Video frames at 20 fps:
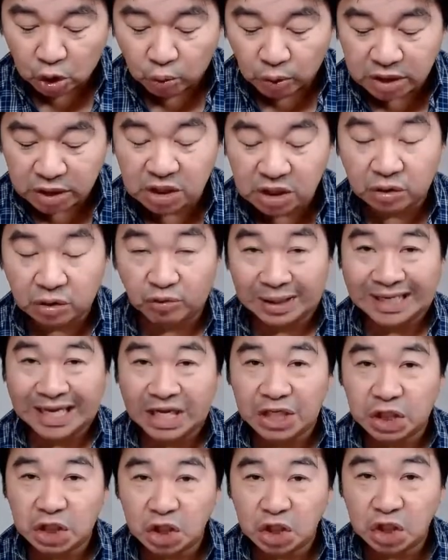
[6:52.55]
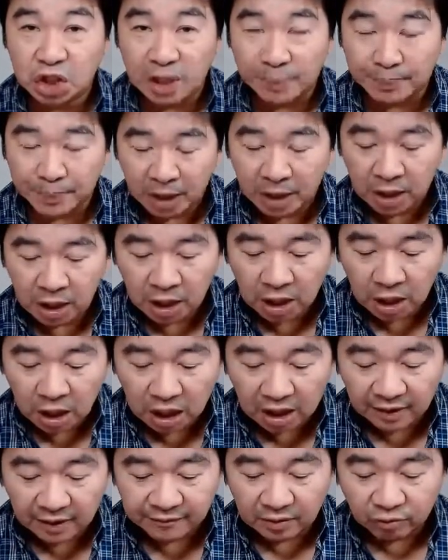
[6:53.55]
What's the relationship
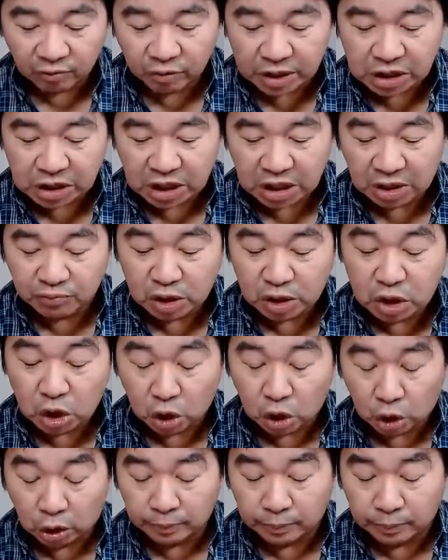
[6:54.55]
of risk and return?